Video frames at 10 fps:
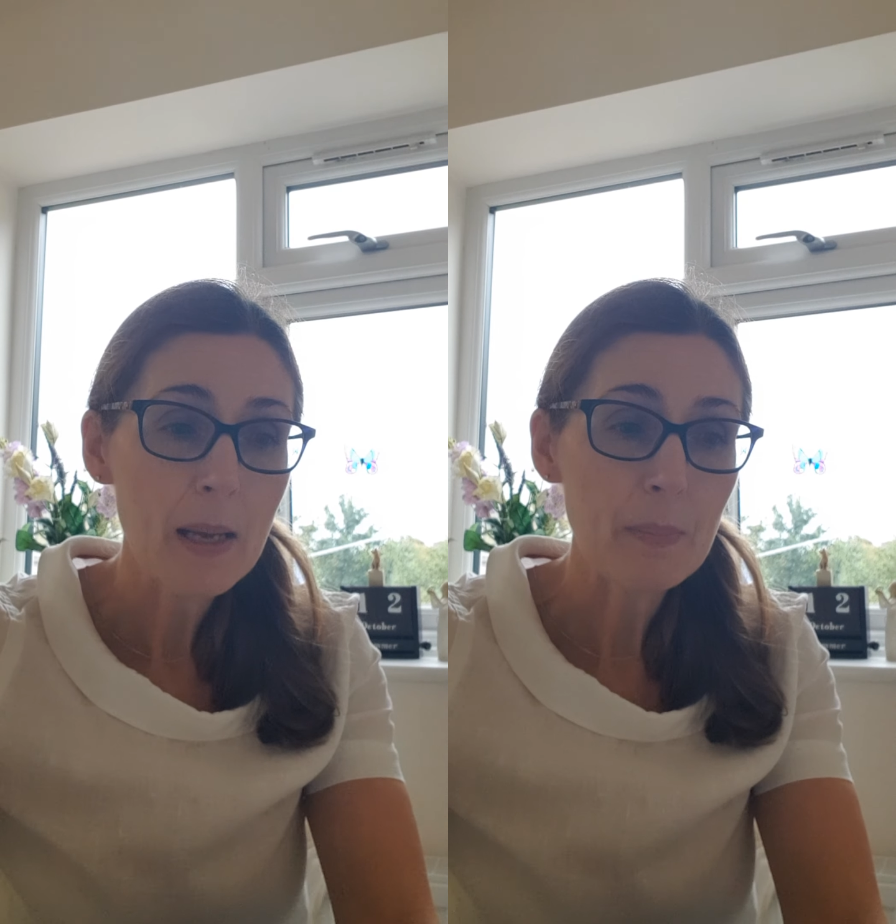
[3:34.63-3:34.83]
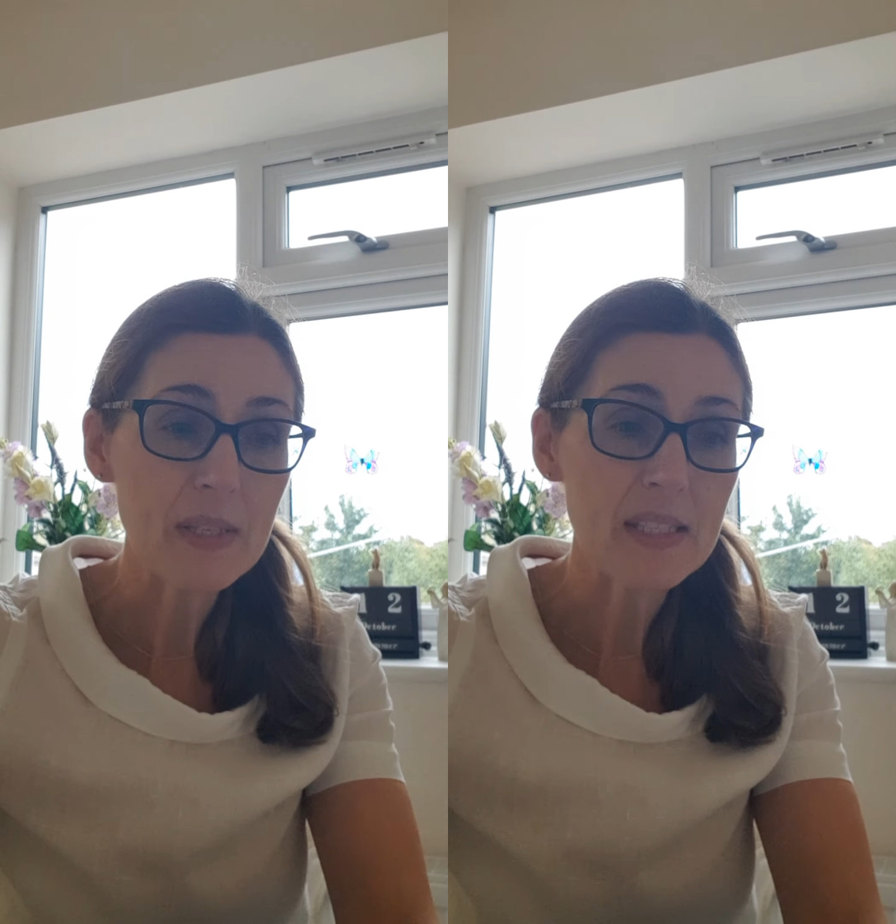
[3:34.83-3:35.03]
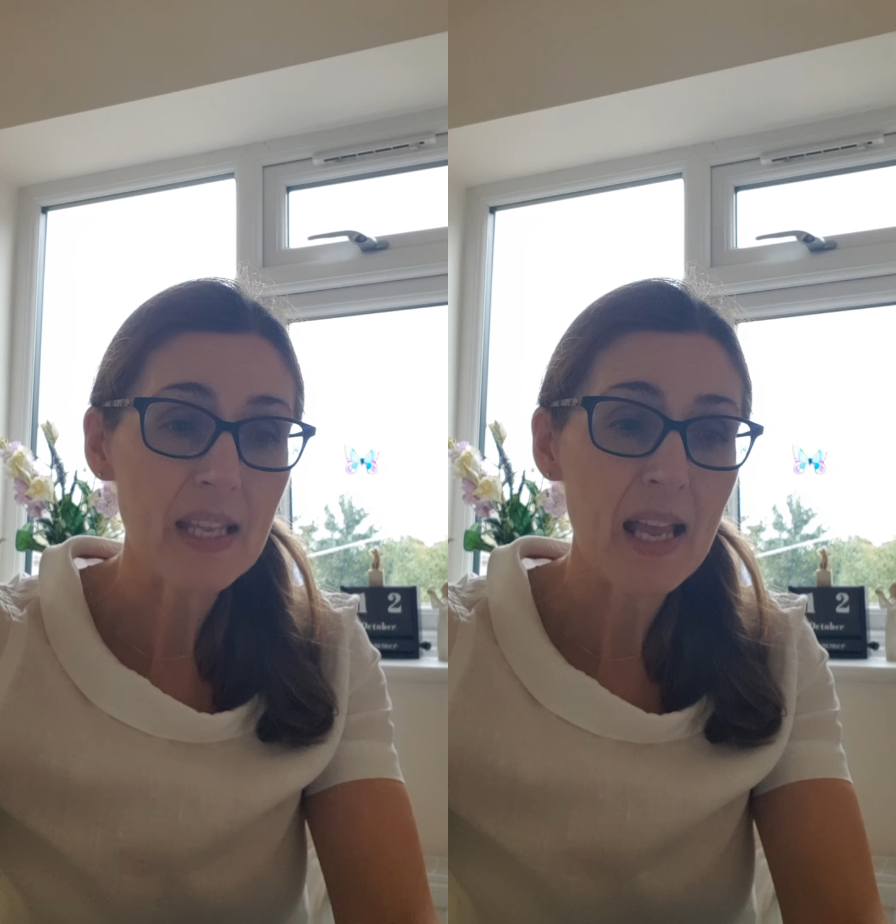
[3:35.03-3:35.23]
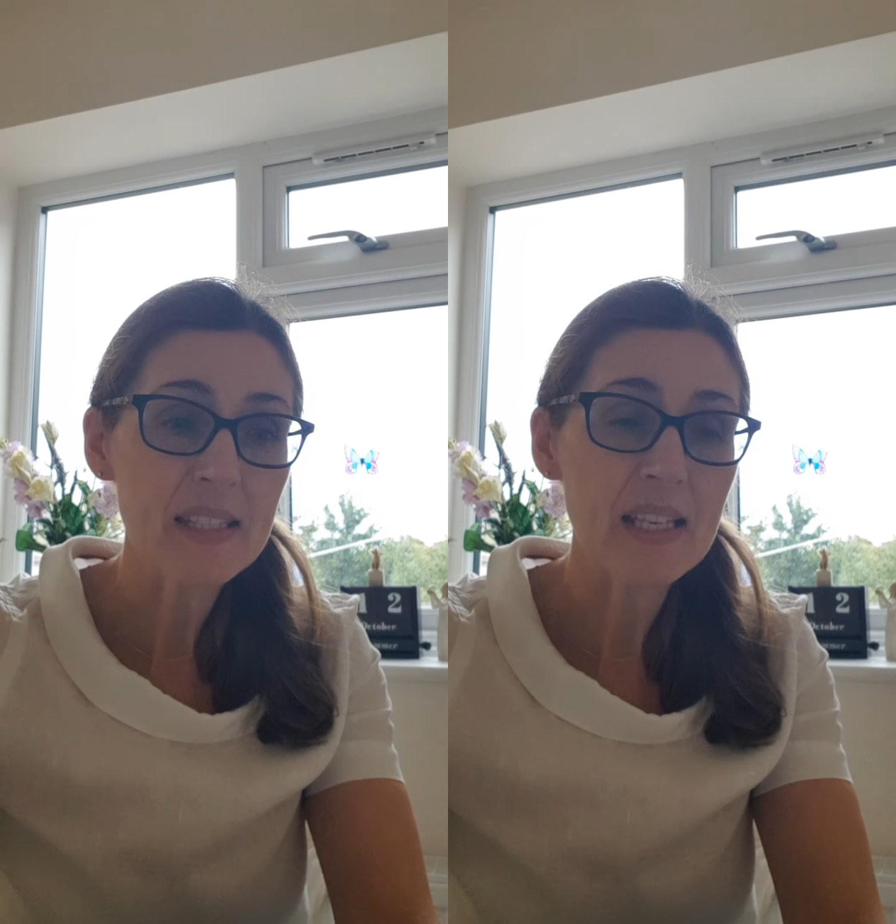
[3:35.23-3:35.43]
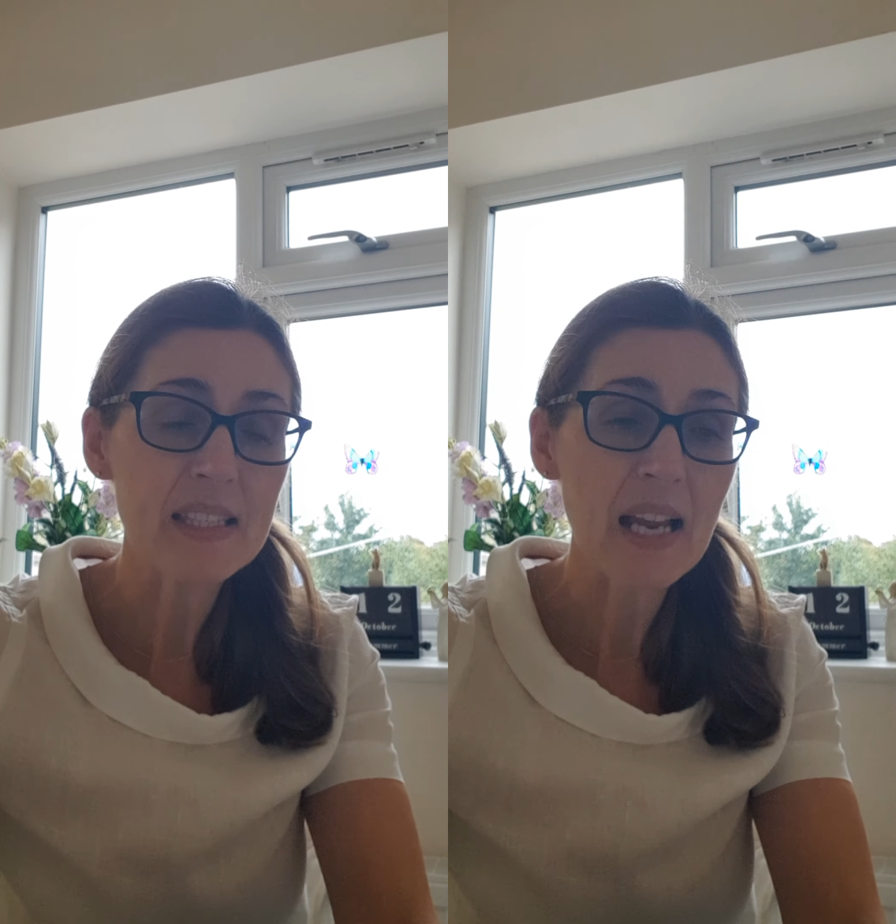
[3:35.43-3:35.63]
but
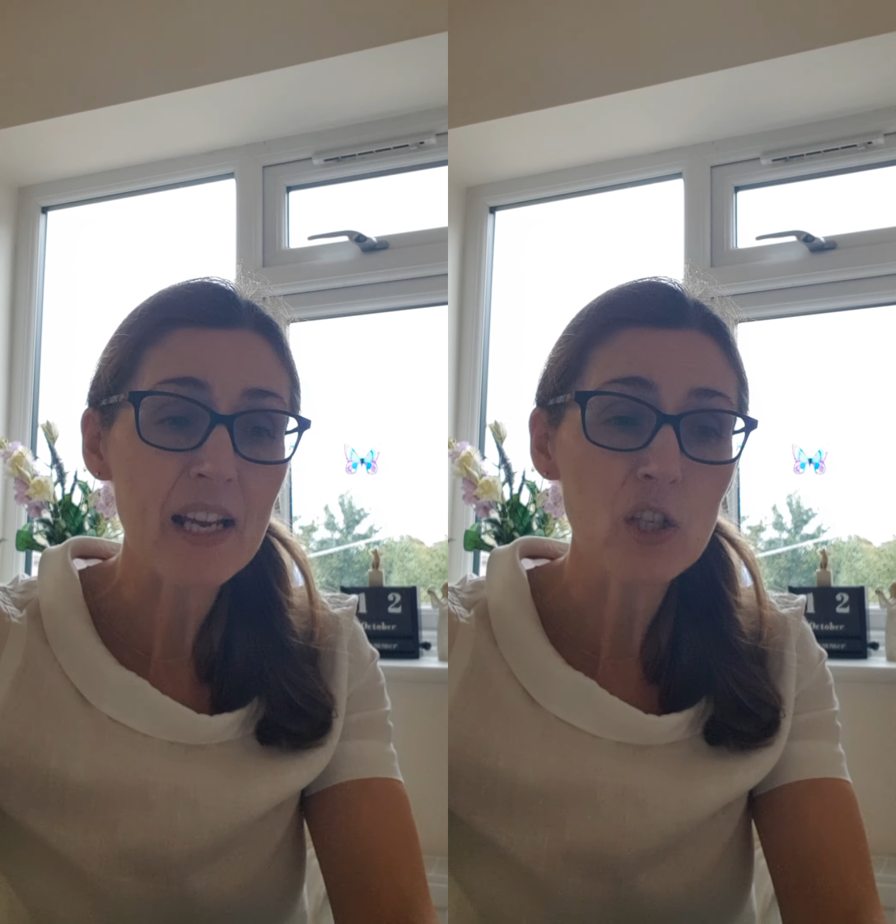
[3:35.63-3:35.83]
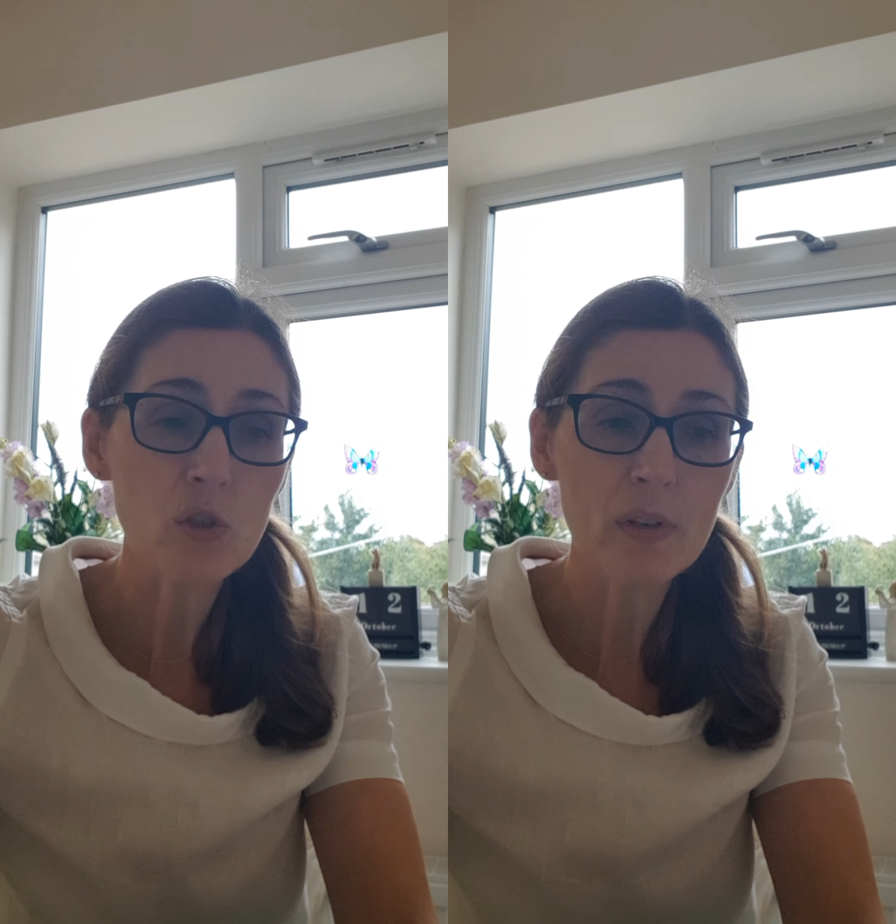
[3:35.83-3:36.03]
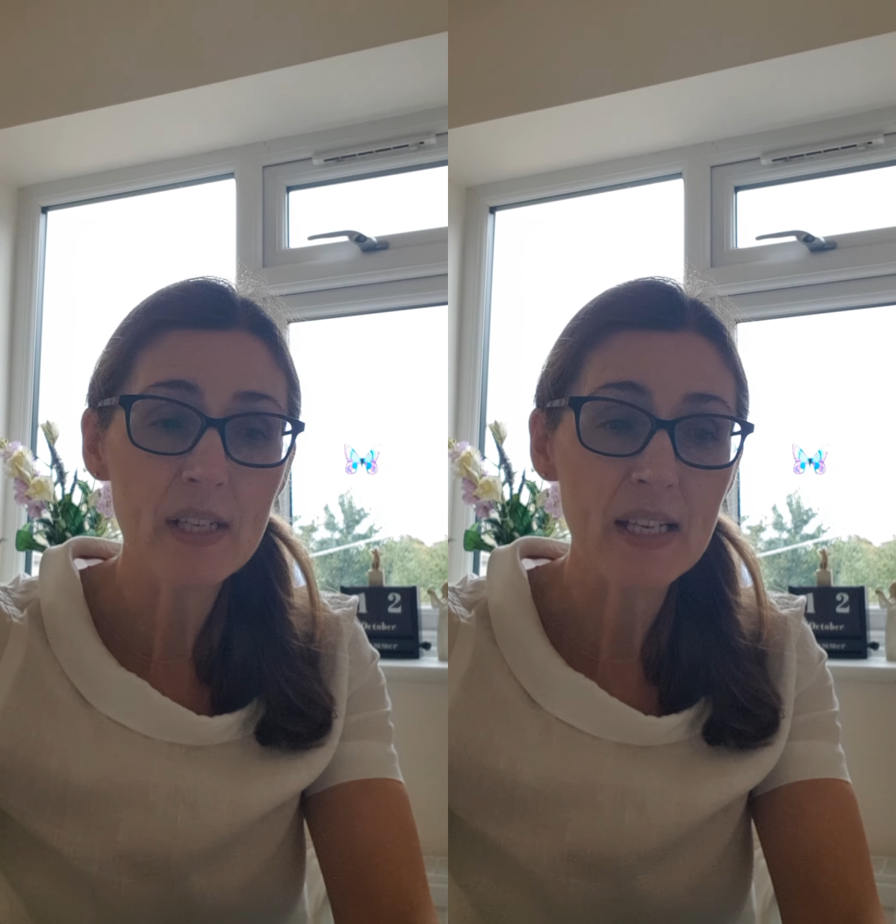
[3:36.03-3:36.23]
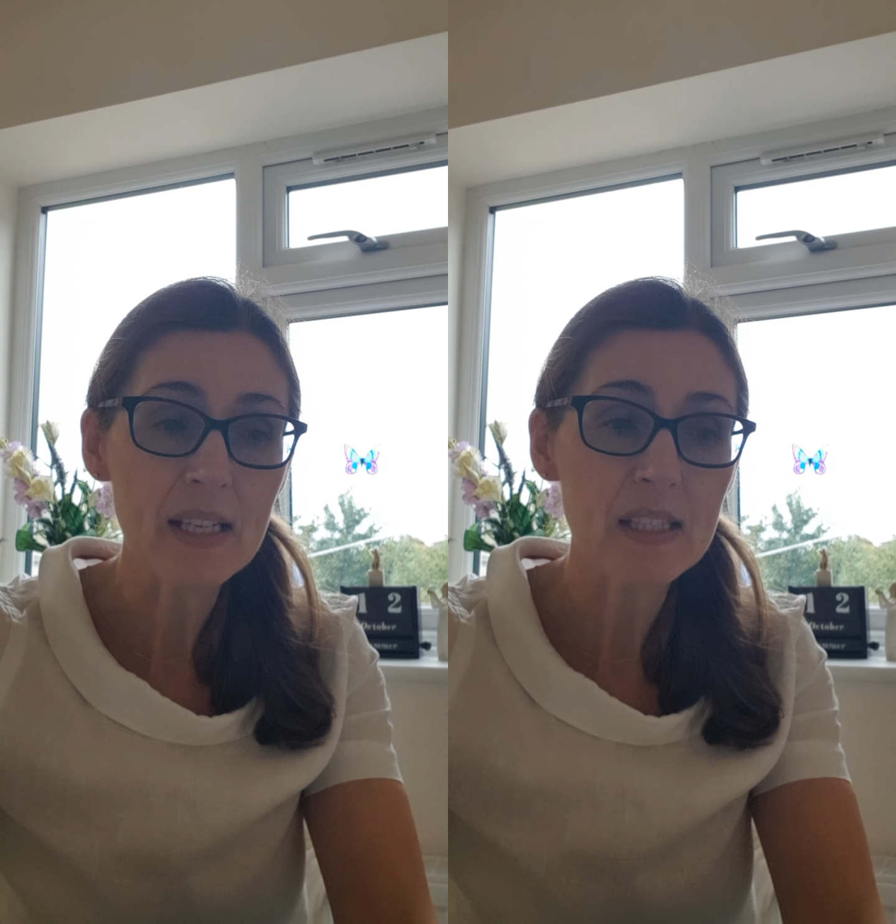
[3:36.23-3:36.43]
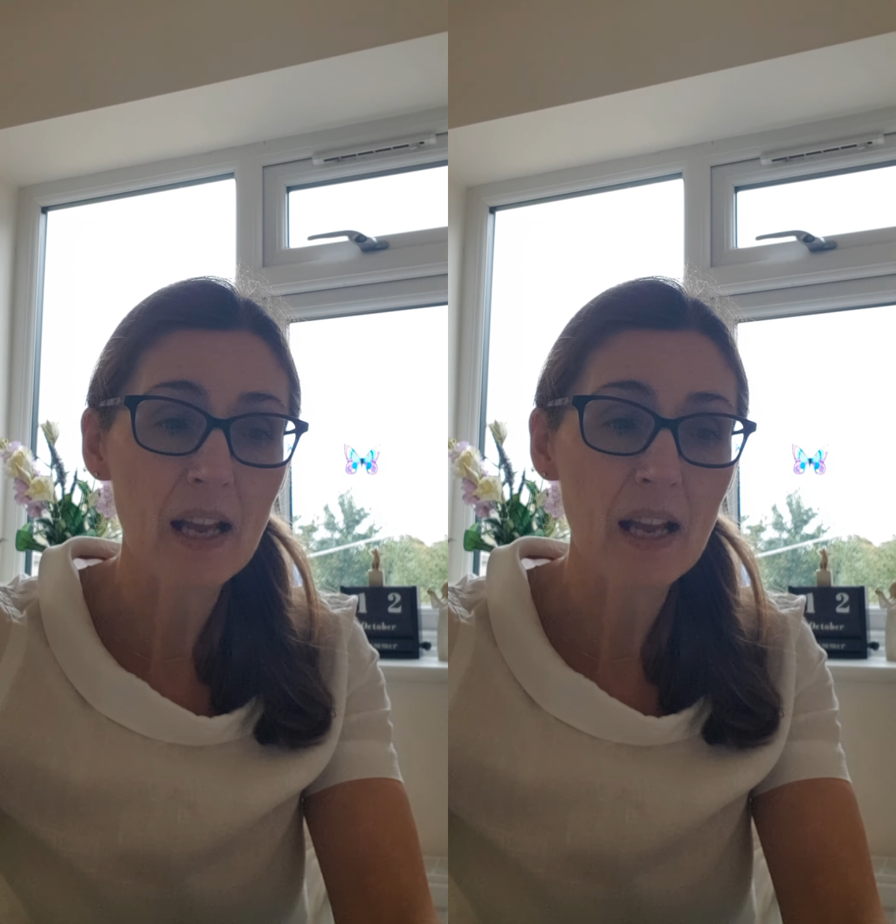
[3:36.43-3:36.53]
says his dietary needs